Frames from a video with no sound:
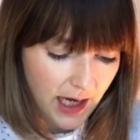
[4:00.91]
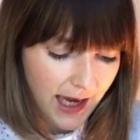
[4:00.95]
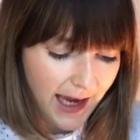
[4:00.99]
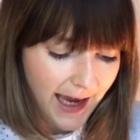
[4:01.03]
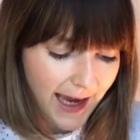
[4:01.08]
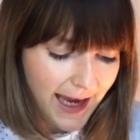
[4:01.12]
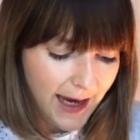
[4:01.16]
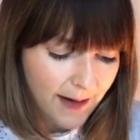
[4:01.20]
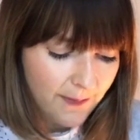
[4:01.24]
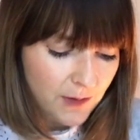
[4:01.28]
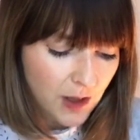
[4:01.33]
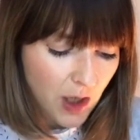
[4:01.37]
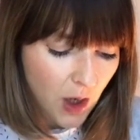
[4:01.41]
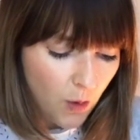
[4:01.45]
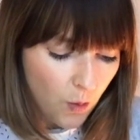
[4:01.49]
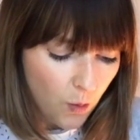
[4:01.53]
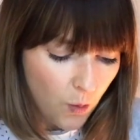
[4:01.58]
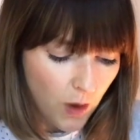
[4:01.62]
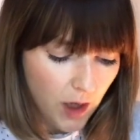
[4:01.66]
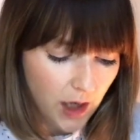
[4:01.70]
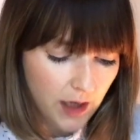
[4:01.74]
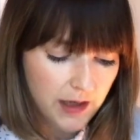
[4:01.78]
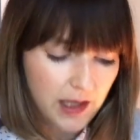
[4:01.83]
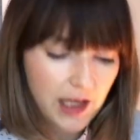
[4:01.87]
I am not
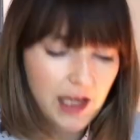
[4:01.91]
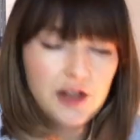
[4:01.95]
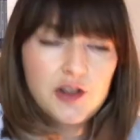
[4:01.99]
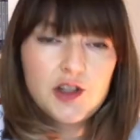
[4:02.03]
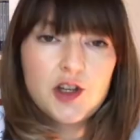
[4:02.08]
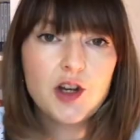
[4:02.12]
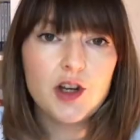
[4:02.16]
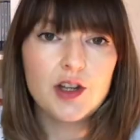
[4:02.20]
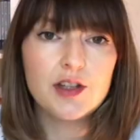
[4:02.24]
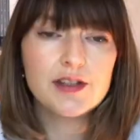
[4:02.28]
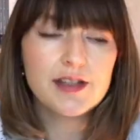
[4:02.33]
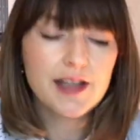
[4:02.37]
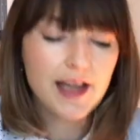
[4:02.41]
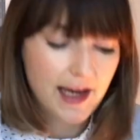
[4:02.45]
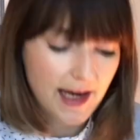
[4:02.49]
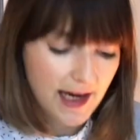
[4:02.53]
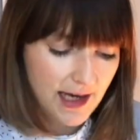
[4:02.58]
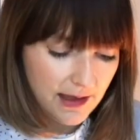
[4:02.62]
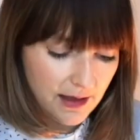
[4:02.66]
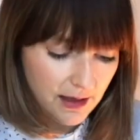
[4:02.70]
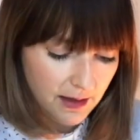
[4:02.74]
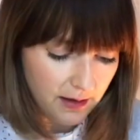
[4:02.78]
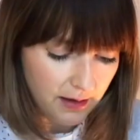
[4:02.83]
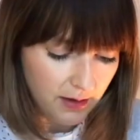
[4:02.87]
worthy to
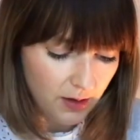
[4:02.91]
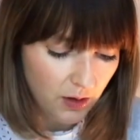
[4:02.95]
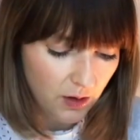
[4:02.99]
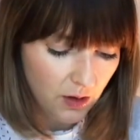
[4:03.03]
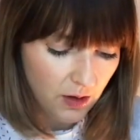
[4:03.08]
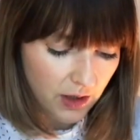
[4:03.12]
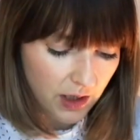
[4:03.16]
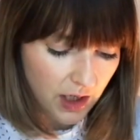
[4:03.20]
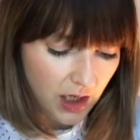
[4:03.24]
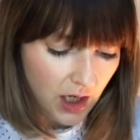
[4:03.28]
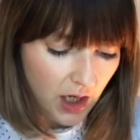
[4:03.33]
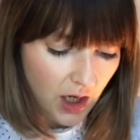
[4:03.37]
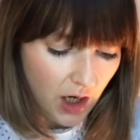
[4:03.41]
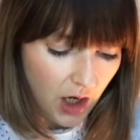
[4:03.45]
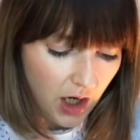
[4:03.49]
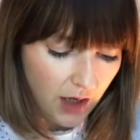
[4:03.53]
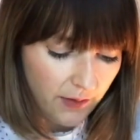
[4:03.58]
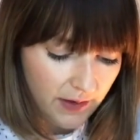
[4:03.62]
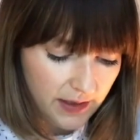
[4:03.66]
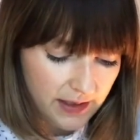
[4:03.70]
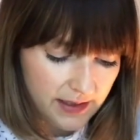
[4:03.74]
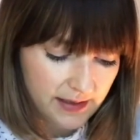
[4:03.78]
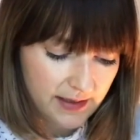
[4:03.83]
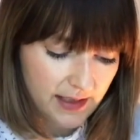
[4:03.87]
untie the thong
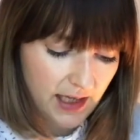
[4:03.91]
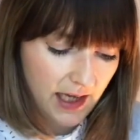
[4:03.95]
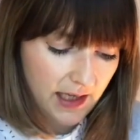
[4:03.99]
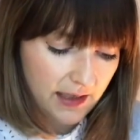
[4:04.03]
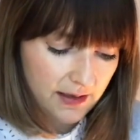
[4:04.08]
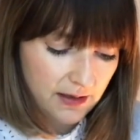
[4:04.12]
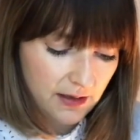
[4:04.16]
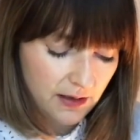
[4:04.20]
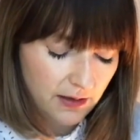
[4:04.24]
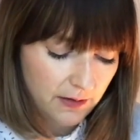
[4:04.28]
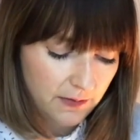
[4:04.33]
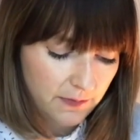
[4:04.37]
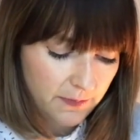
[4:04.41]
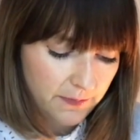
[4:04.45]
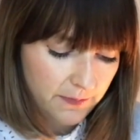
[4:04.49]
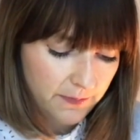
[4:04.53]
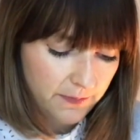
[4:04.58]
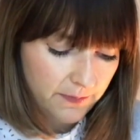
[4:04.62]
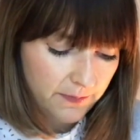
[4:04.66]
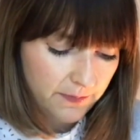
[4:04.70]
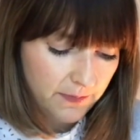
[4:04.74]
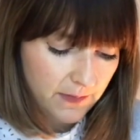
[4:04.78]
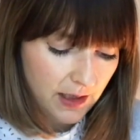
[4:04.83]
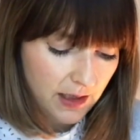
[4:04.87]
of his sandal."
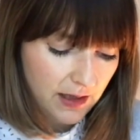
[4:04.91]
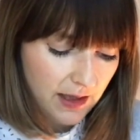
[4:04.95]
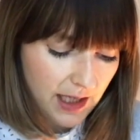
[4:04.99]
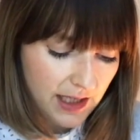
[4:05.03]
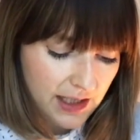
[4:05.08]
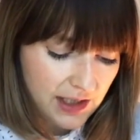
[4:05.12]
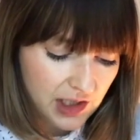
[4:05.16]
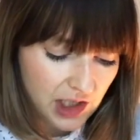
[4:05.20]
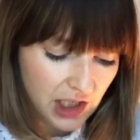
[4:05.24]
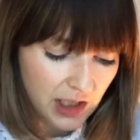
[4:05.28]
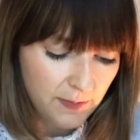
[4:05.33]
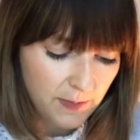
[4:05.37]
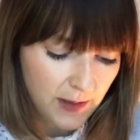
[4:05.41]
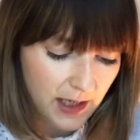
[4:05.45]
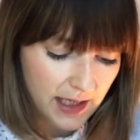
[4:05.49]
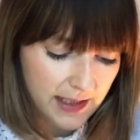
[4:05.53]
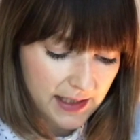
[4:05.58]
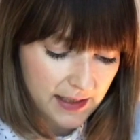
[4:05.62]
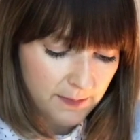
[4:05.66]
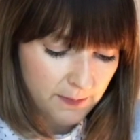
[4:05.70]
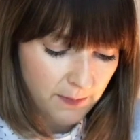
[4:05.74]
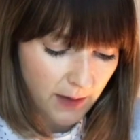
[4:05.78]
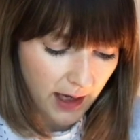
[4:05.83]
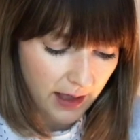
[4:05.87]
This took
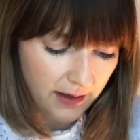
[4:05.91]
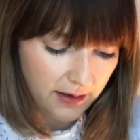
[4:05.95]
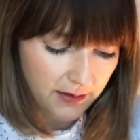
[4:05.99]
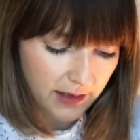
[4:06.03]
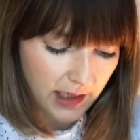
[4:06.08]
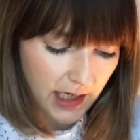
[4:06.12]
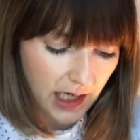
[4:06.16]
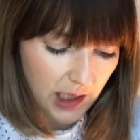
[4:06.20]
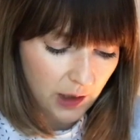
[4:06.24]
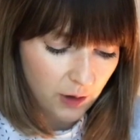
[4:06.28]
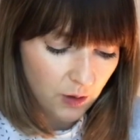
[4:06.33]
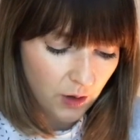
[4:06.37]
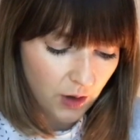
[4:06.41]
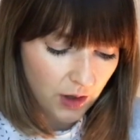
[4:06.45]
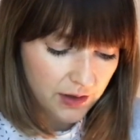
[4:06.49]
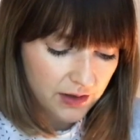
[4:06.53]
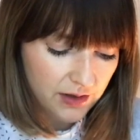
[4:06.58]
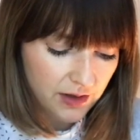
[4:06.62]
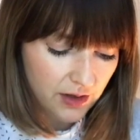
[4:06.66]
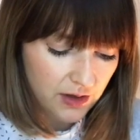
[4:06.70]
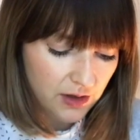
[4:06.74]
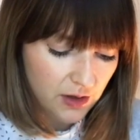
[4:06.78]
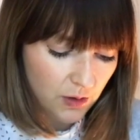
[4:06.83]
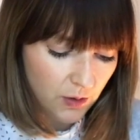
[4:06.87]
place in Bethany across
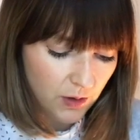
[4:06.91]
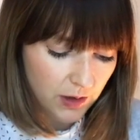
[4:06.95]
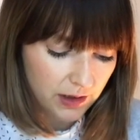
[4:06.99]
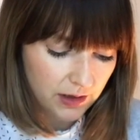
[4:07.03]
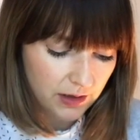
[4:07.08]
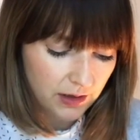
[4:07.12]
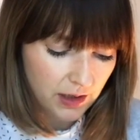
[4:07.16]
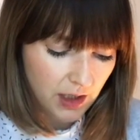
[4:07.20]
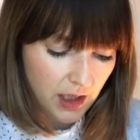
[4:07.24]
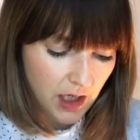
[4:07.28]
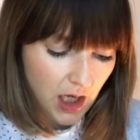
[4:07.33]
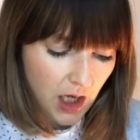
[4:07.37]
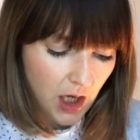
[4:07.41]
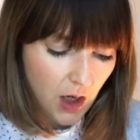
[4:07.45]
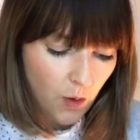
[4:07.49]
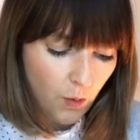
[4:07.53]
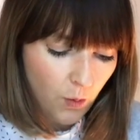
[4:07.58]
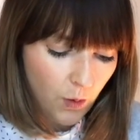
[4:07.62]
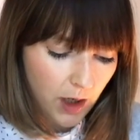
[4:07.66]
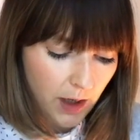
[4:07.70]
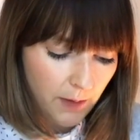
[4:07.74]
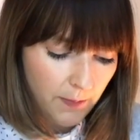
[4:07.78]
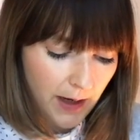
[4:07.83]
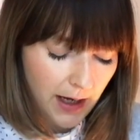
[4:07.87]
the Jordan,
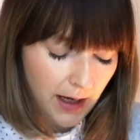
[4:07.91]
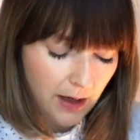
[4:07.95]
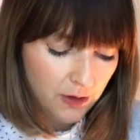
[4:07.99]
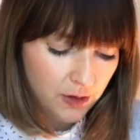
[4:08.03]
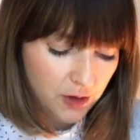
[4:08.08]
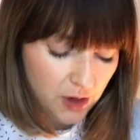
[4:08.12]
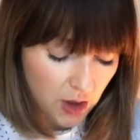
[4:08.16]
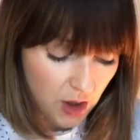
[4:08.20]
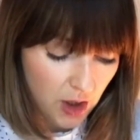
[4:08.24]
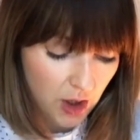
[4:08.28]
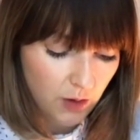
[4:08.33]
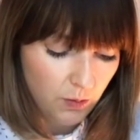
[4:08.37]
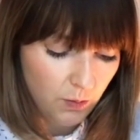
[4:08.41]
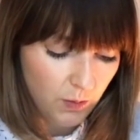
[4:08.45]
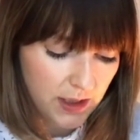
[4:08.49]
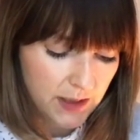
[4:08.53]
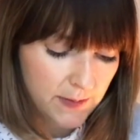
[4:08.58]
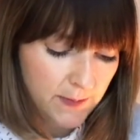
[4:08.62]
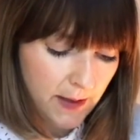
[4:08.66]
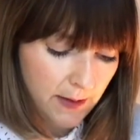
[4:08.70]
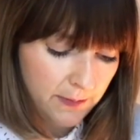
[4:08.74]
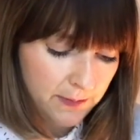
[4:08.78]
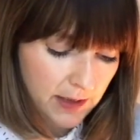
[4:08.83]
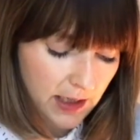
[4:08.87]
where John was
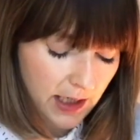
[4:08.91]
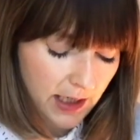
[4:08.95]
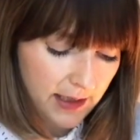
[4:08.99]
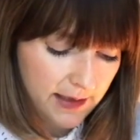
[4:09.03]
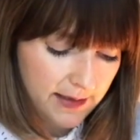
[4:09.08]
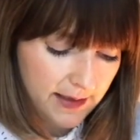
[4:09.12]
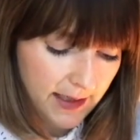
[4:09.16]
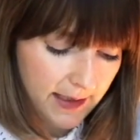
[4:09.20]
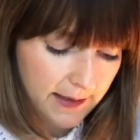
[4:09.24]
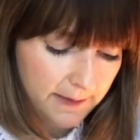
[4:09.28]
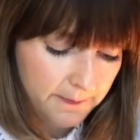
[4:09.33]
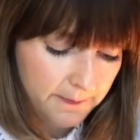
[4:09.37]
baptizing.